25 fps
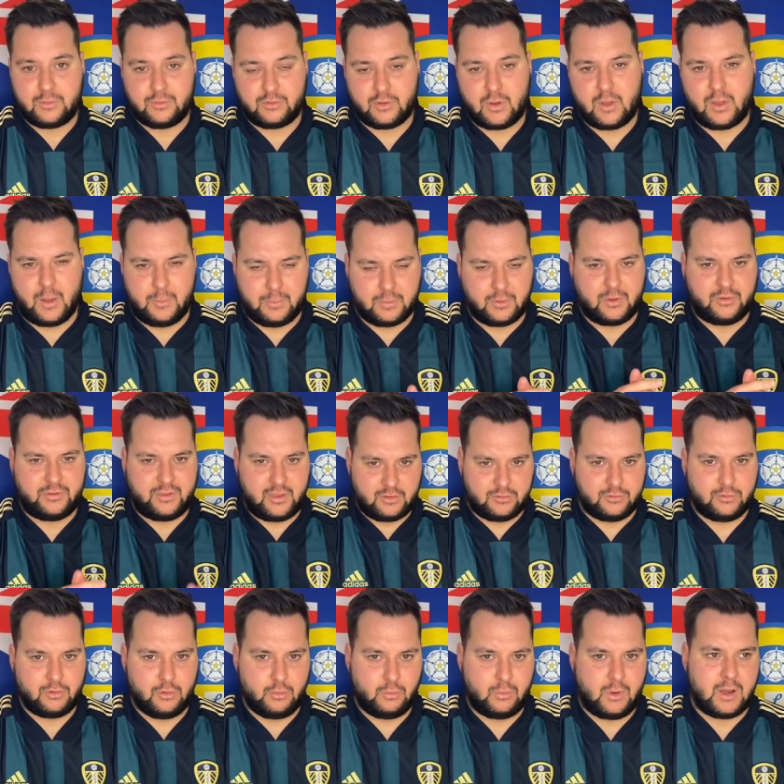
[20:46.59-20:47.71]
So I'm going to say
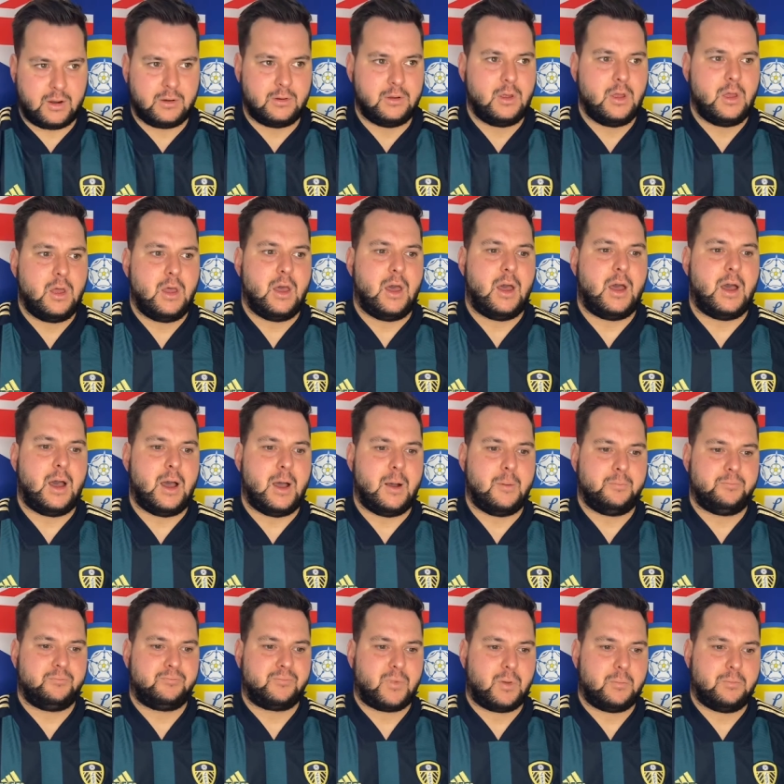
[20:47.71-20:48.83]

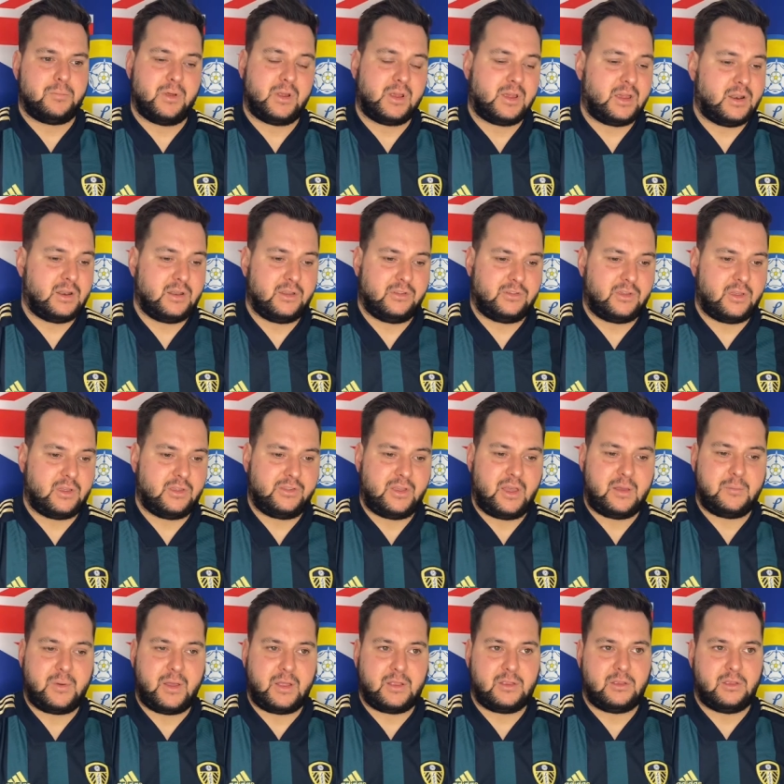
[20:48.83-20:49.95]
2-1. But again, is
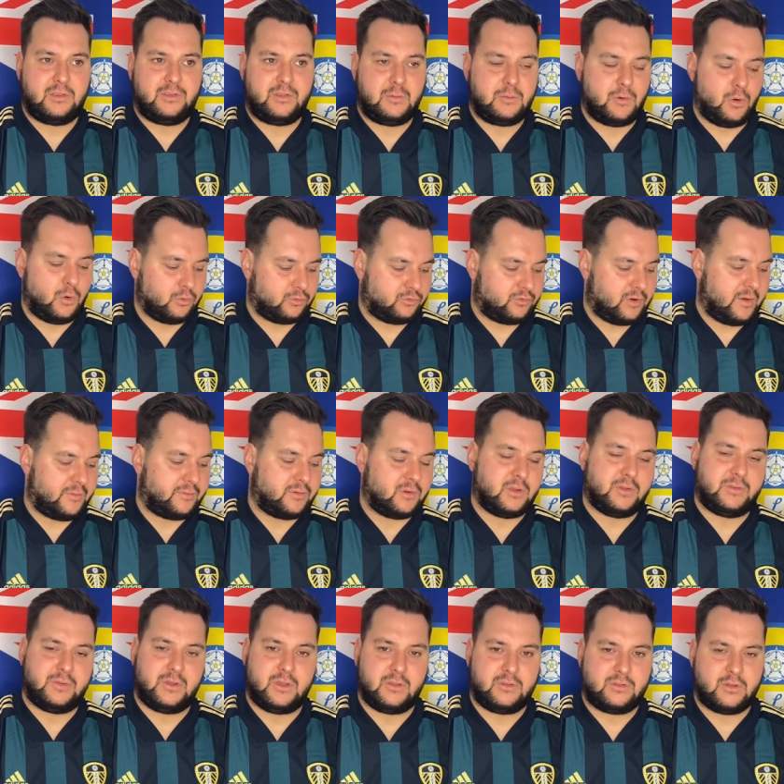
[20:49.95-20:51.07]
that Old Trafford? I
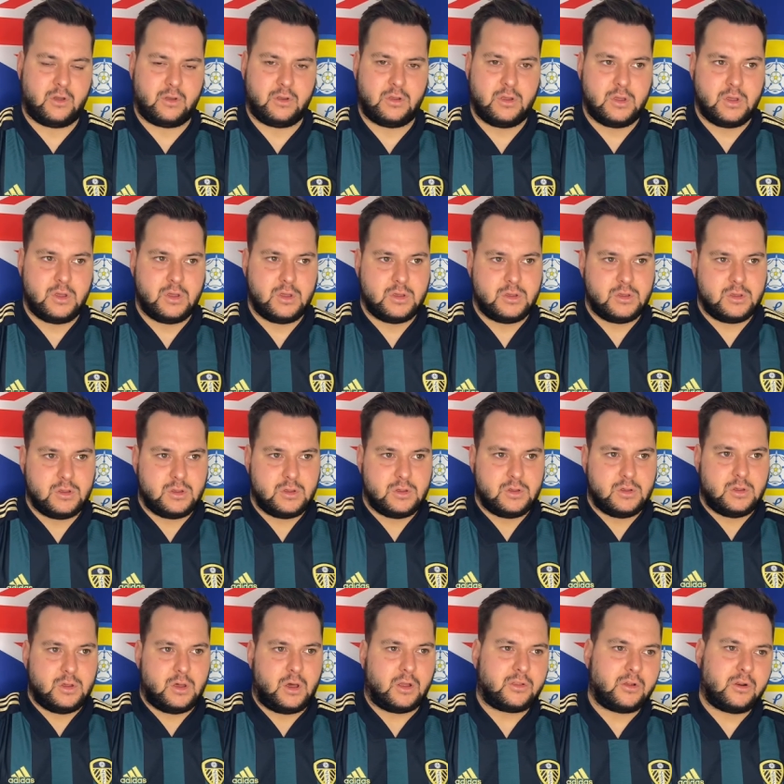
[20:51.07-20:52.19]
think so.
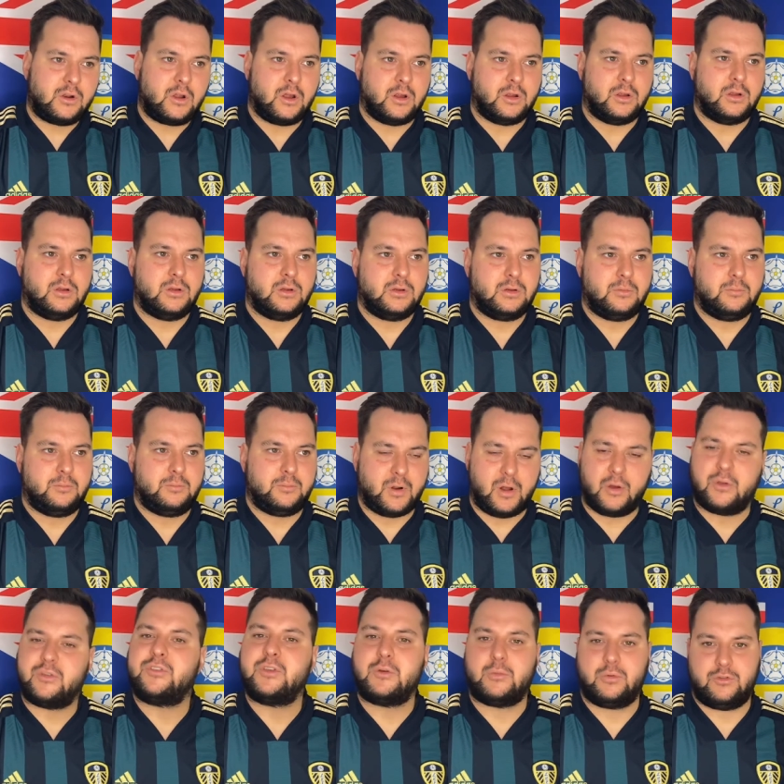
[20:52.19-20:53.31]
I don't know, but I'll
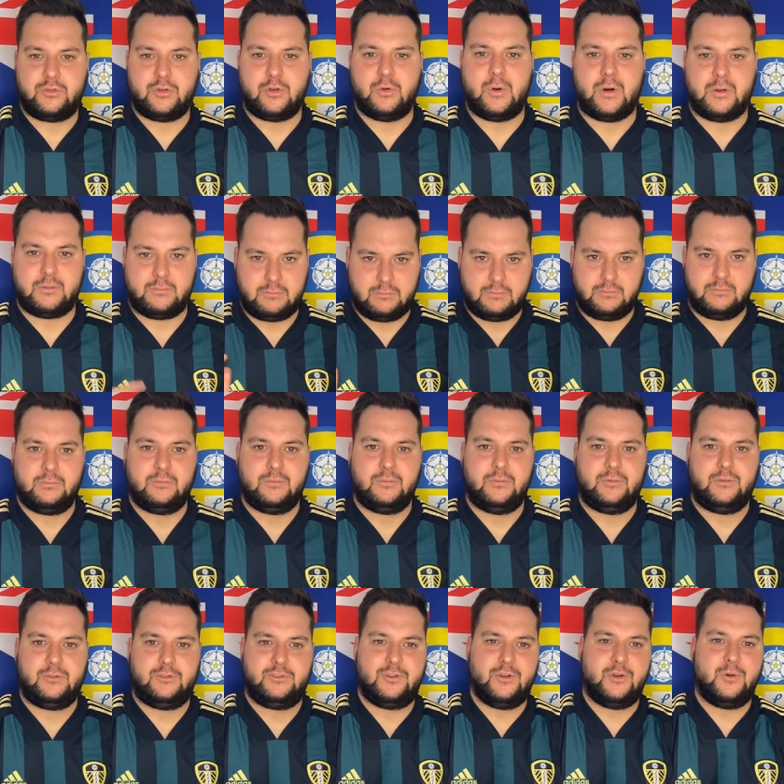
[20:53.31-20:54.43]
stick with 2-1.
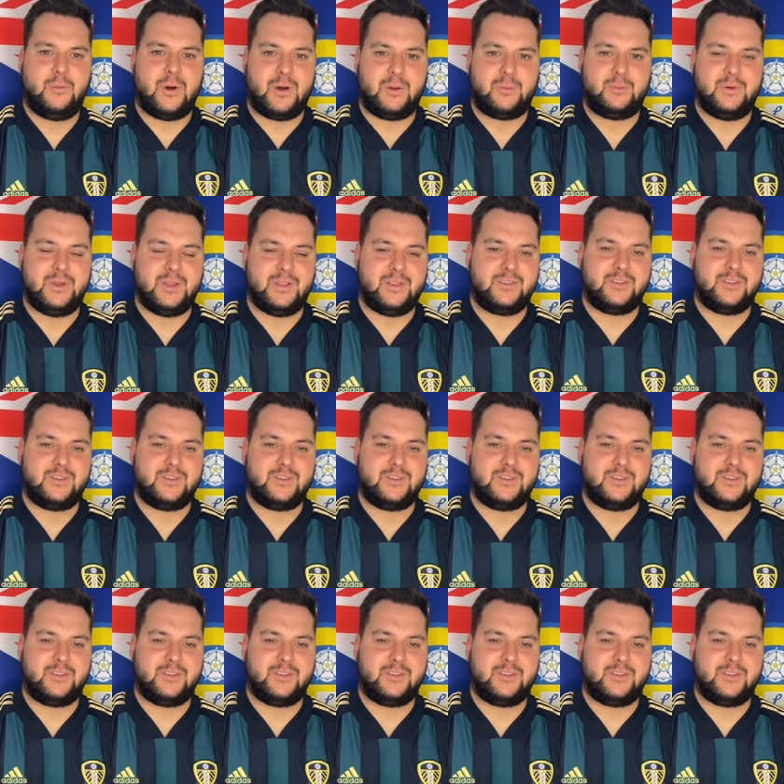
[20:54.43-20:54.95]
2-1 win.